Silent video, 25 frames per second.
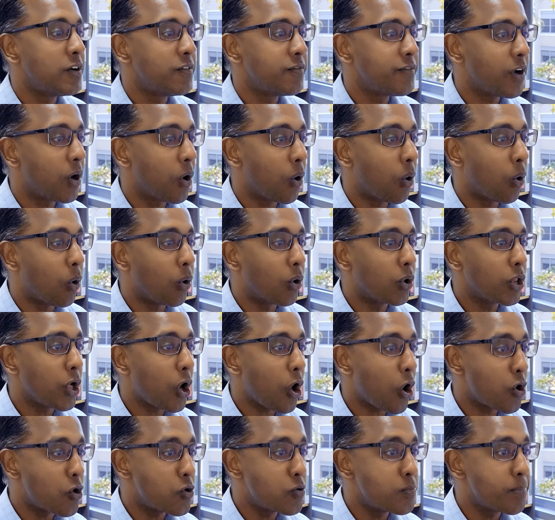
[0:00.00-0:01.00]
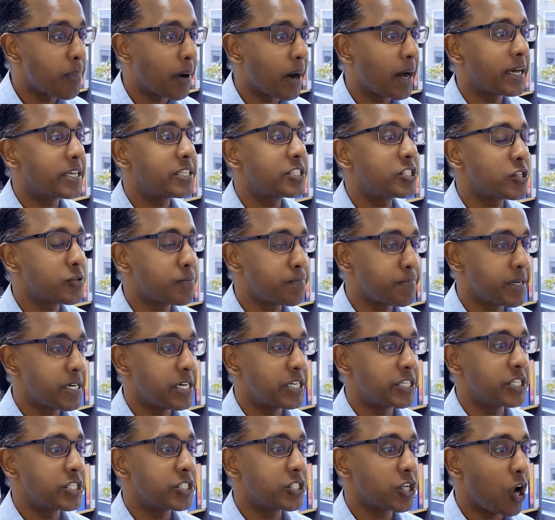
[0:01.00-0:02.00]
for all home buyers to
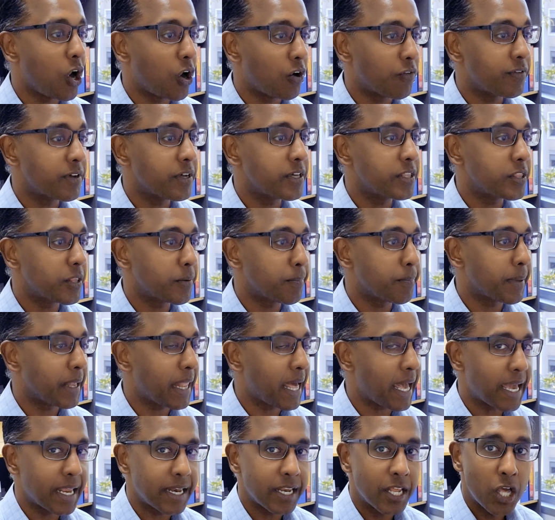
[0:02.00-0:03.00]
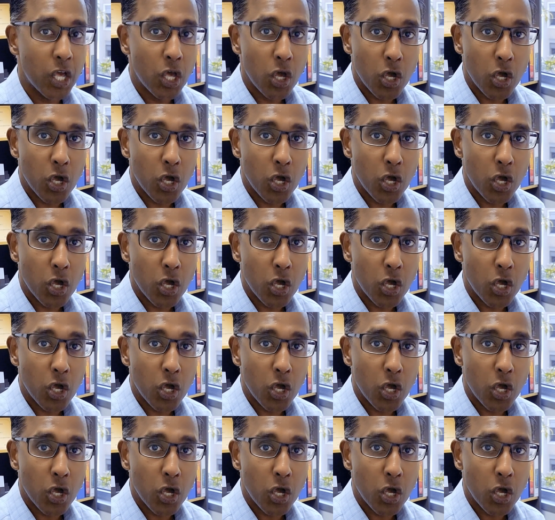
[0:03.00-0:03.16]
purchase off the plan.